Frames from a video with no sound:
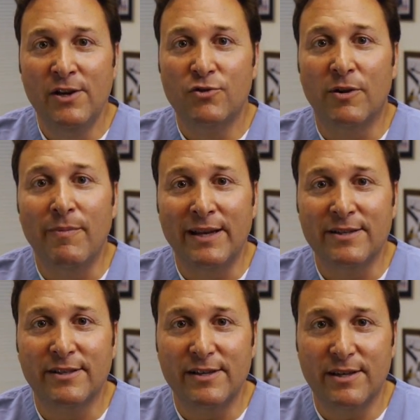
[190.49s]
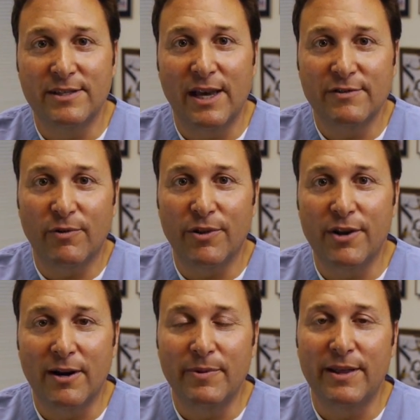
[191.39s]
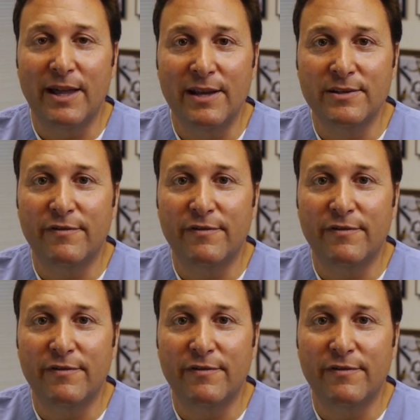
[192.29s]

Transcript: tremendously successful therapy that is